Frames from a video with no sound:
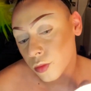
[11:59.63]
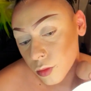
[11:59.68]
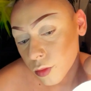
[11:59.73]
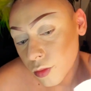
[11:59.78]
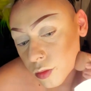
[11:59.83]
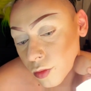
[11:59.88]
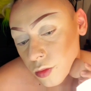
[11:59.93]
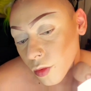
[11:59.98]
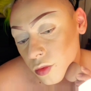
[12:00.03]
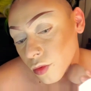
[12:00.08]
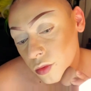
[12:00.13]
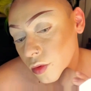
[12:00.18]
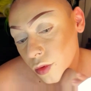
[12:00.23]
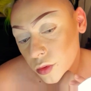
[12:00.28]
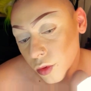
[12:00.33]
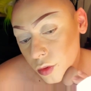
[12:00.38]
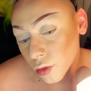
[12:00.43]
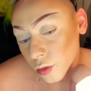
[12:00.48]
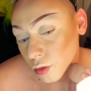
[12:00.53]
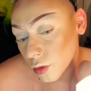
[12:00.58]
blended
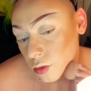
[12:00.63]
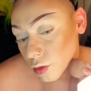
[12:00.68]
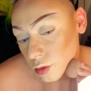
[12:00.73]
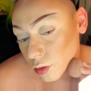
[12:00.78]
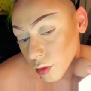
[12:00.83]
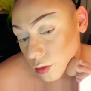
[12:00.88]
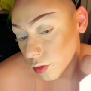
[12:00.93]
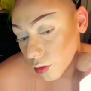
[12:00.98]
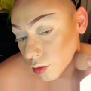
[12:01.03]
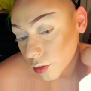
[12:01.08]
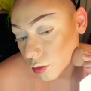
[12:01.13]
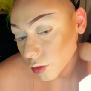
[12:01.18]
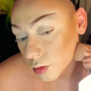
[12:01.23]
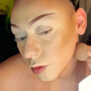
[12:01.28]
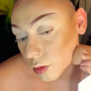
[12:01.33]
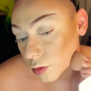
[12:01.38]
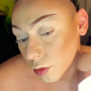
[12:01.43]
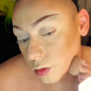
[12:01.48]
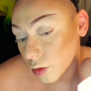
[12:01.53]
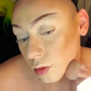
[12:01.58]
cheek.
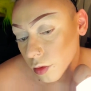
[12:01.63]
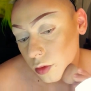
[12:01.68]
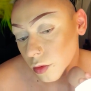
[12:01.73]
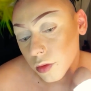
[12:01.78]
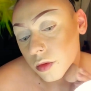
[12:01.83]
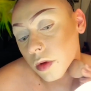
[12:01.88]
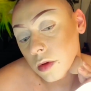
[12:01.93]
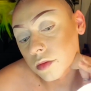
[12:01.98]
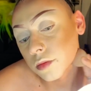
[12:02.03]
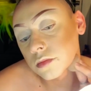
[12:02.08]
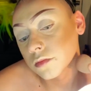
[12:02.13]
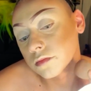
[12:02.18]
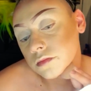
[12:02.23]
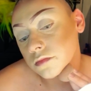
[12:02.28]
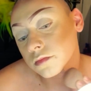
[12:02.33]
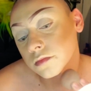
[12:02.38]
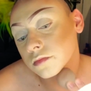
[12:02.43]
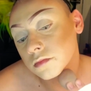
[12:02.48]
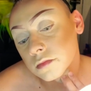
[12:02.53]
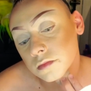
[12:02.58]
Also, don't
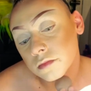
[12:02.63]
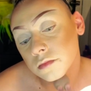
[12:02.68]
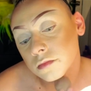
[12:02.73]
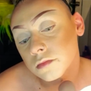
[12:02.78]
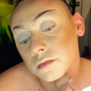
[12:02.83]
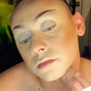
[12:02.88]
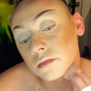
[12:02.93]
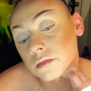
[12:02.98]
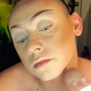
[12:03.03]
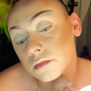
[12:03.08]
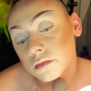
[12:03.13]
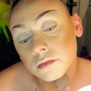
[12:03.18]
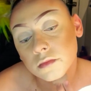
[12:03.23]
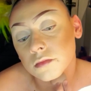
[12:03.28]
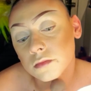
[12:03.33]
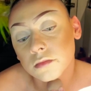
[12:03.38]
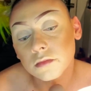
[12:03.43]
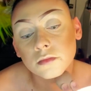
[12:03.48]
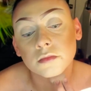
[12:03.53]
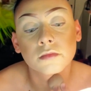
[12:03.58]
forget your neck.
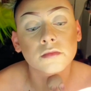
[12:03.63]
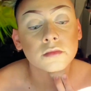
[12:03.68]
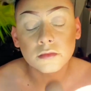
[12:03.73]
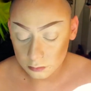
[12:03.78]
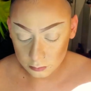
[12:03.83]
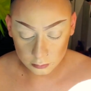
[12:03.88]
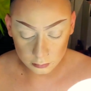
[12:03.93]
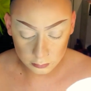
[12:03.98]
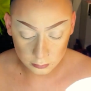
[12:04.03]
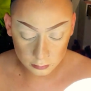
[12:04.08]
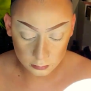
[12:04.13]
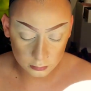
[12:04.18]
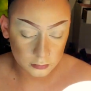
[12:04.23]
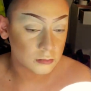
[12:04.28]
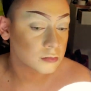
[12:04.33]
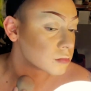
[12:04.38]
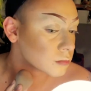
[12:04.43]
I only do the